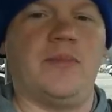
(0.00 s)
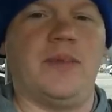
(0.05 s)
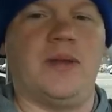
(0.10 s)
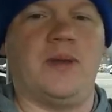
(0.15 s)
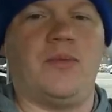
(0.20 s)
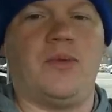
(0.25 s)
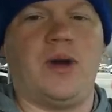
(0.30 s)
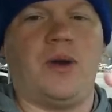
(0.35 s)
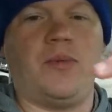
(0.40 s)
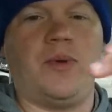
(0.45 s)

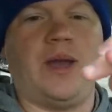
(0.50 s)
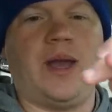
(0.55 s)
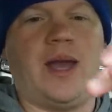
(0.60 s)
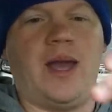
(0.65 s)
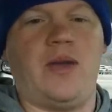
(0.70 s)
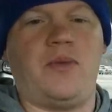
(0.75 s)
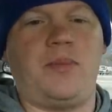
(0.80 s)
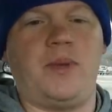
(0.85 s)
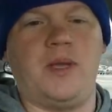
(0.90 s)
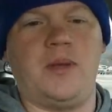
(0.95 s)
But what we
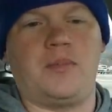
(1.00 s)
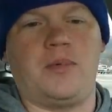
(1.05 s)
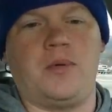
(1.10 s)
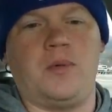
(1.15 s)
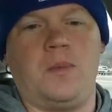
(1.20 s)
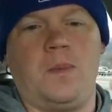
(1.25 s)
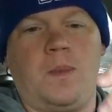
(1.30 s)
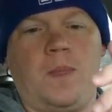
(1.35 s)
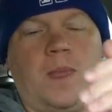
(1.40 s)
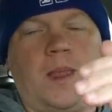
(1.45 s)
have,
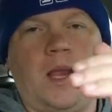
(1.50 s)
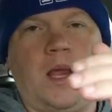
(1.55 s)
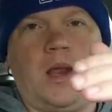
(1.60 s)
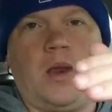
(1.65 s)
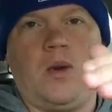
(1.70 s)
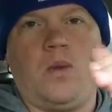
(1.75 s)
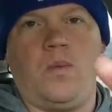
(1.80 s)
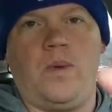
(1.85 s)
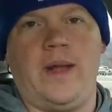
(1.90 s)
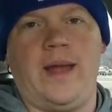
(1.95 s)
people,
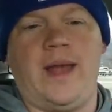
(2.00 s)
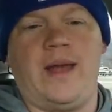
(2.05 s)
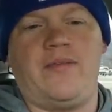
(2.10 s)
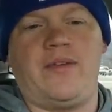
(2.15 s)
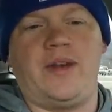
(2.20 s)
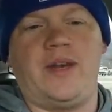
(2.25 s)
we have